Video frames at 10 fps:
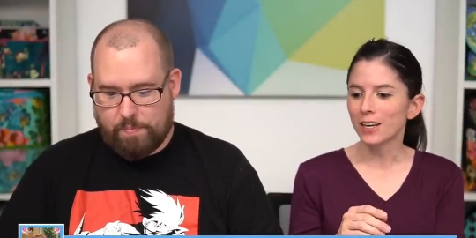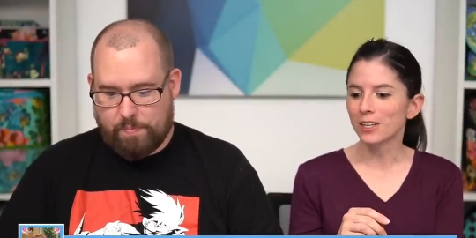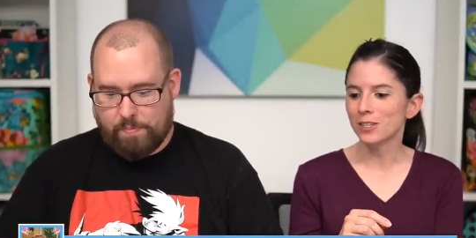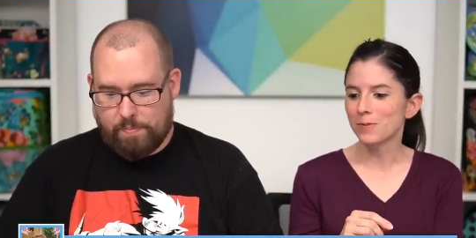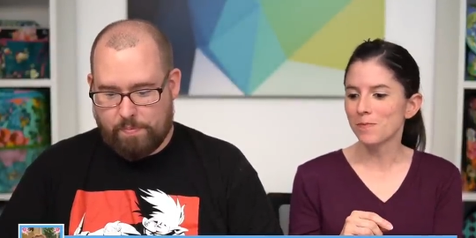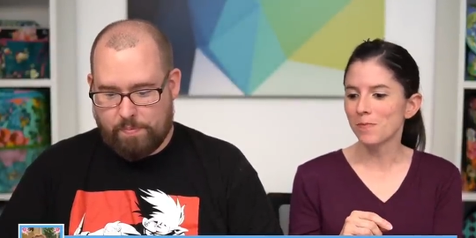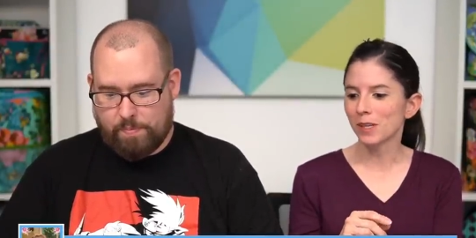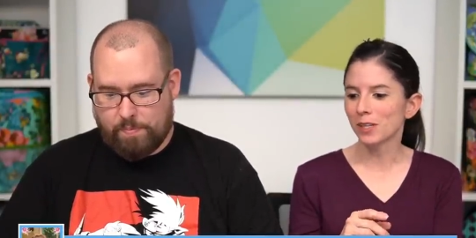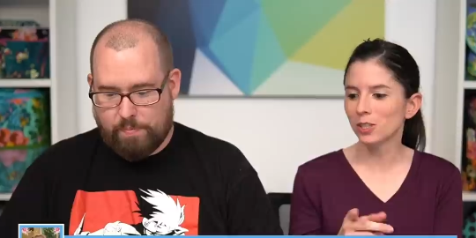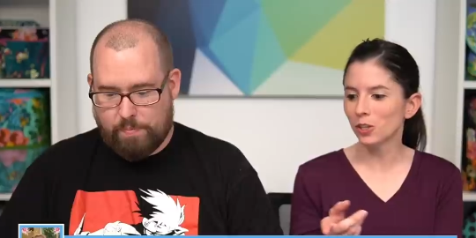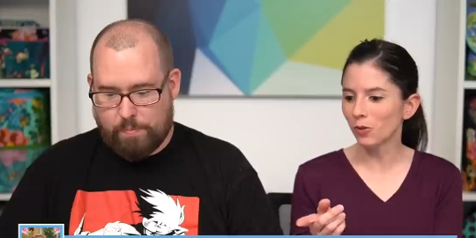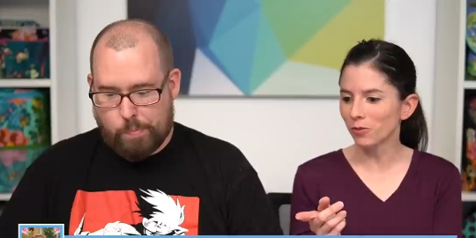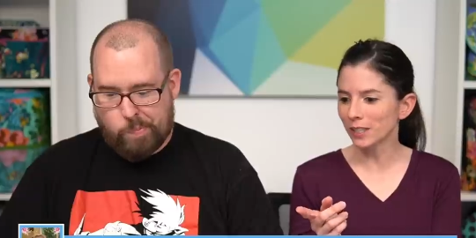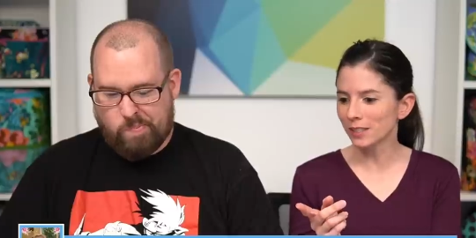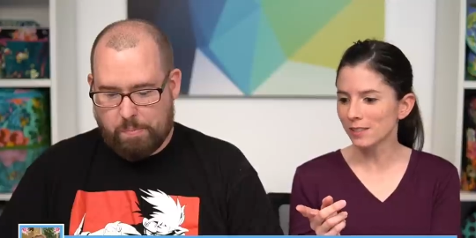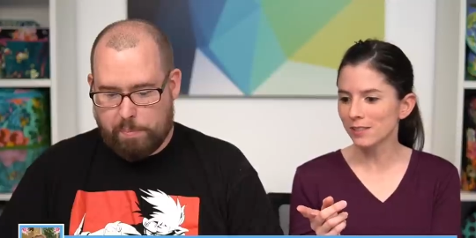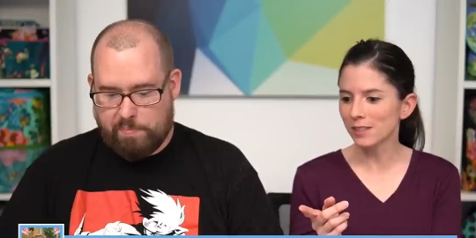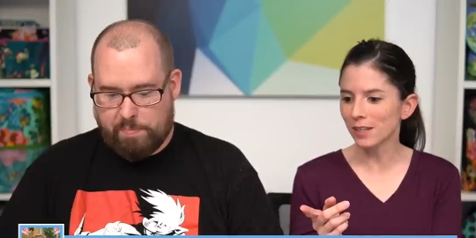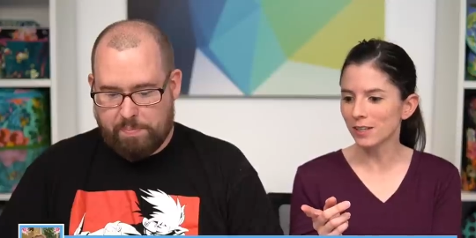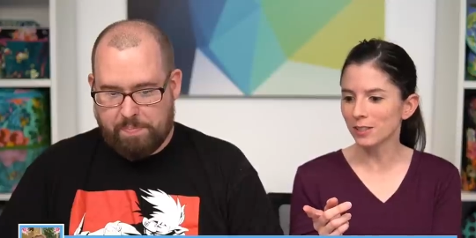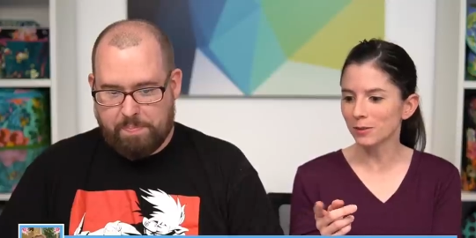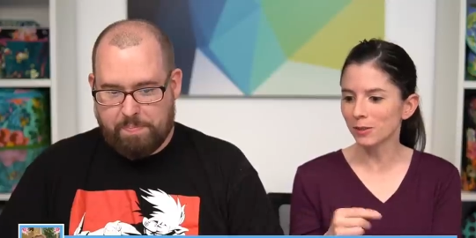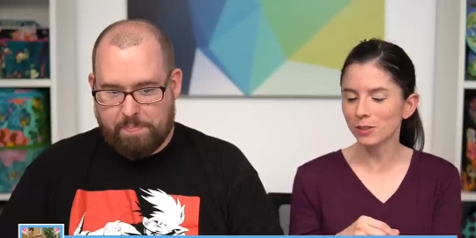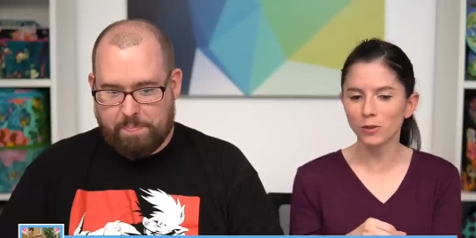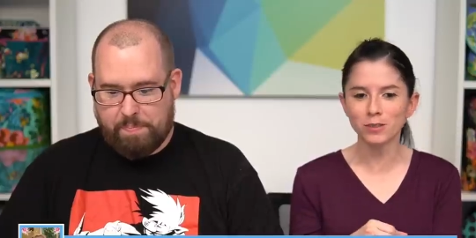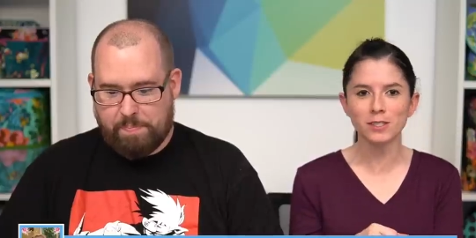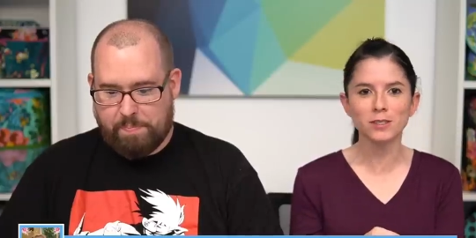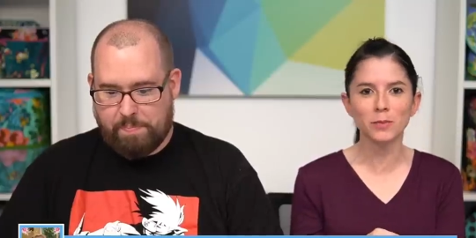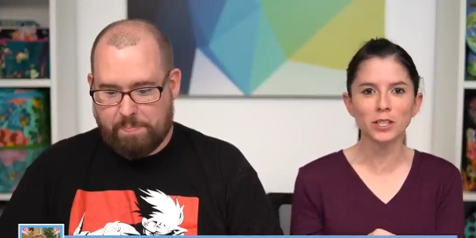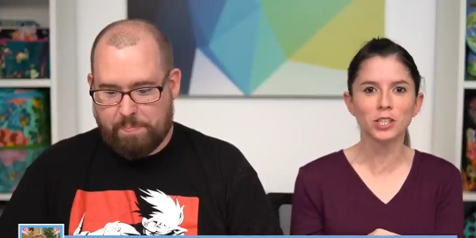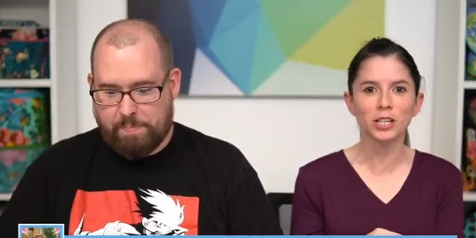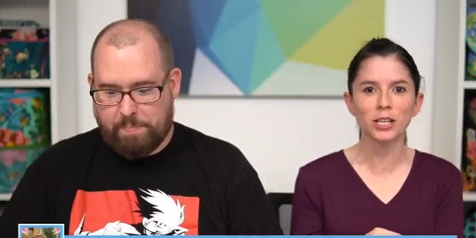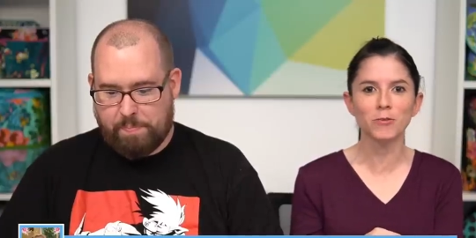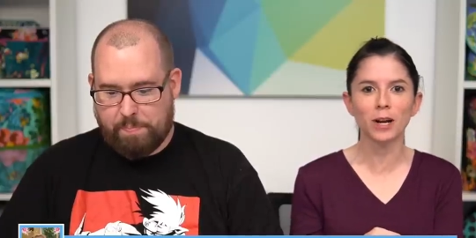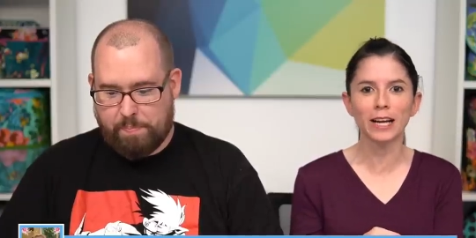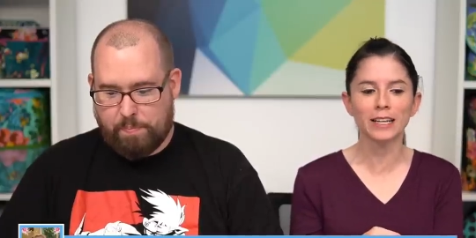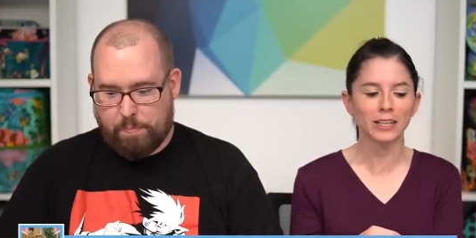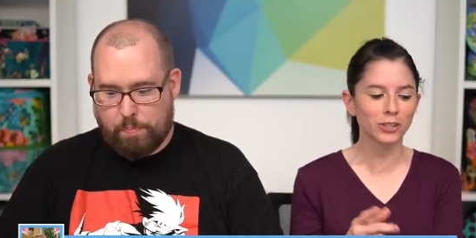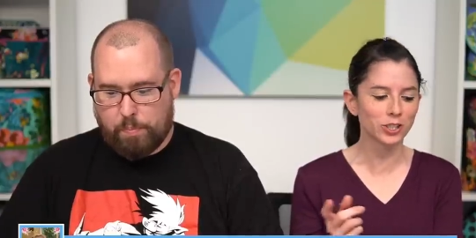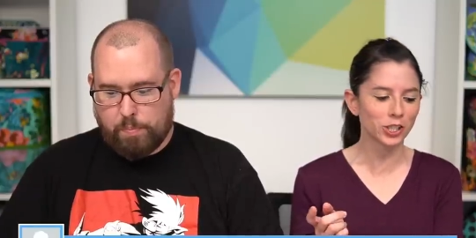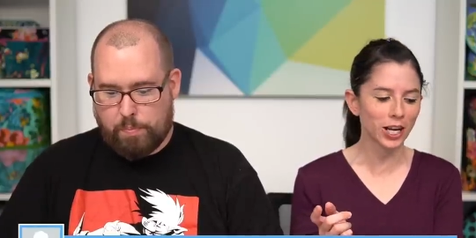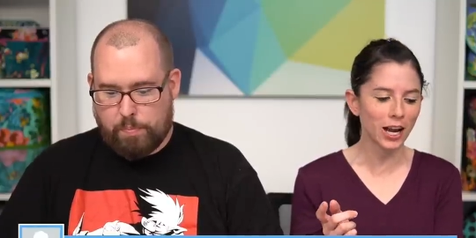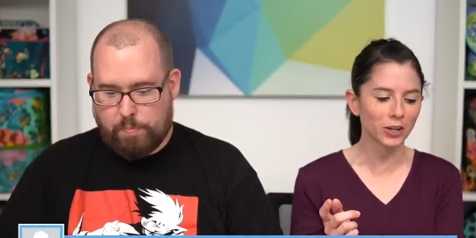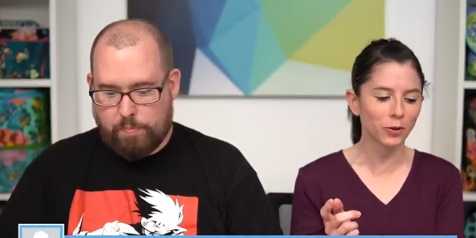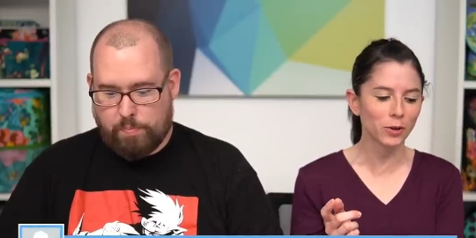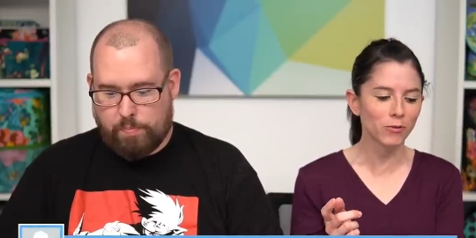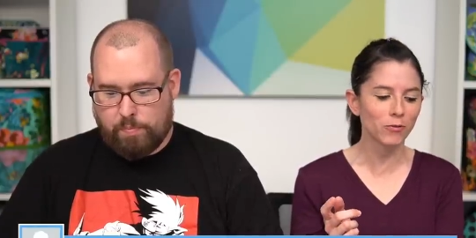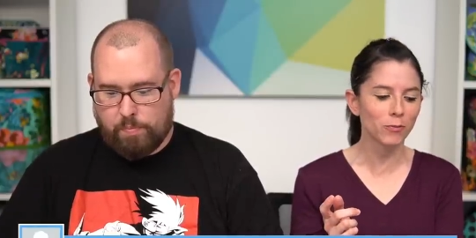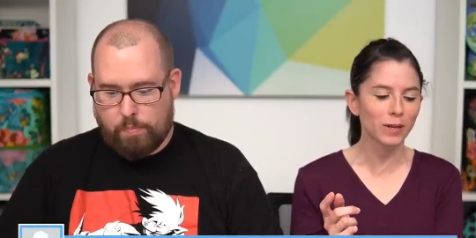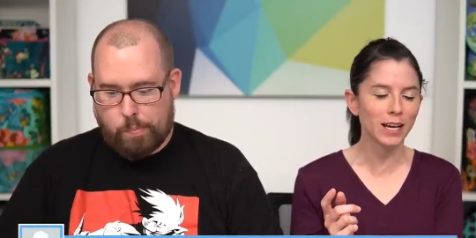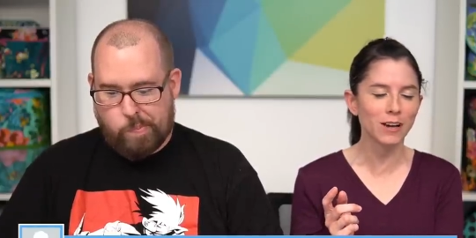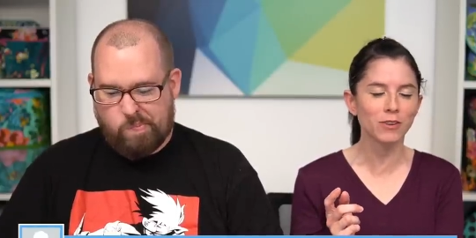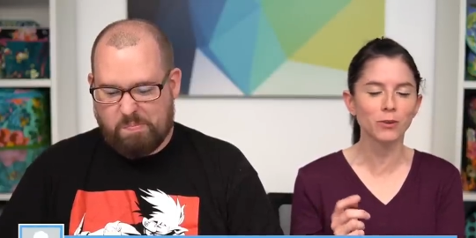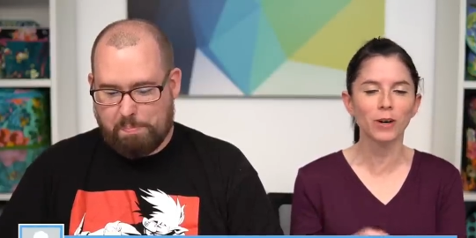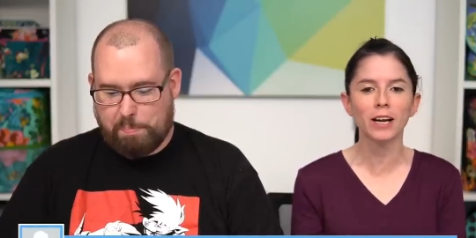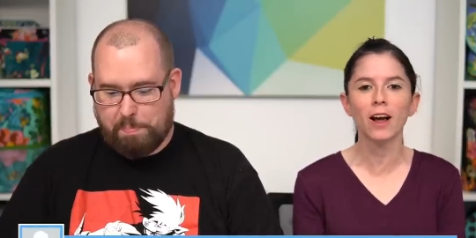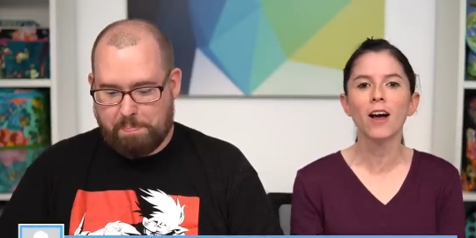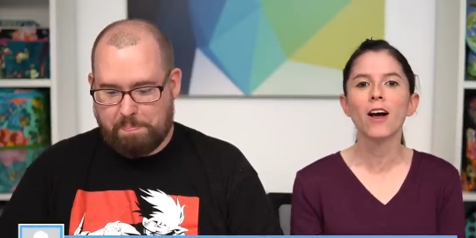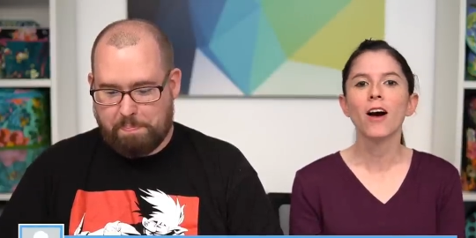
Speaker 1: Clovis is mentioning rain here in Chicago. We've been having rain